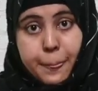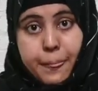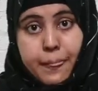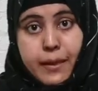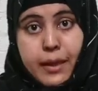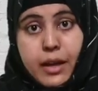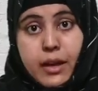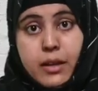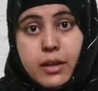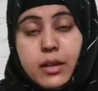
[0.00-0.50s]

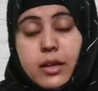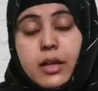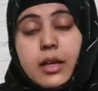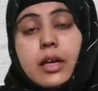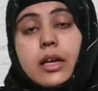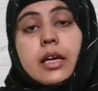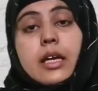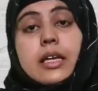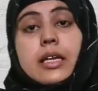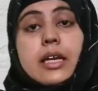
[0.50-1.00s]
Yeah.
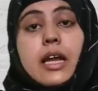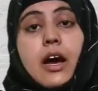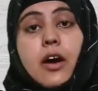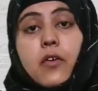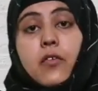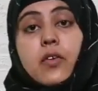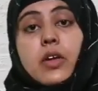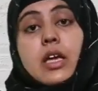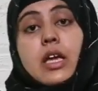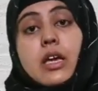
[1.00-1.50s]

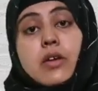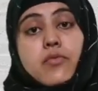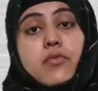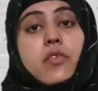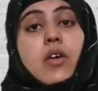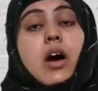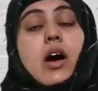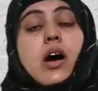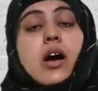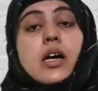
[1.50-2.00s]
Now, if
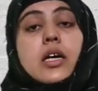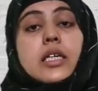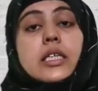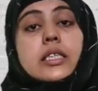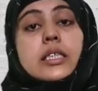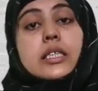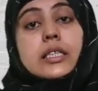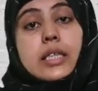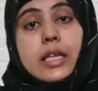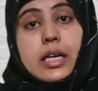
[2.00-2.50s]
I
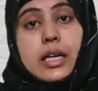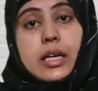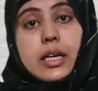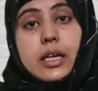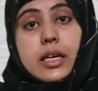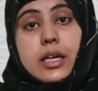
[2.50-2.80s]
say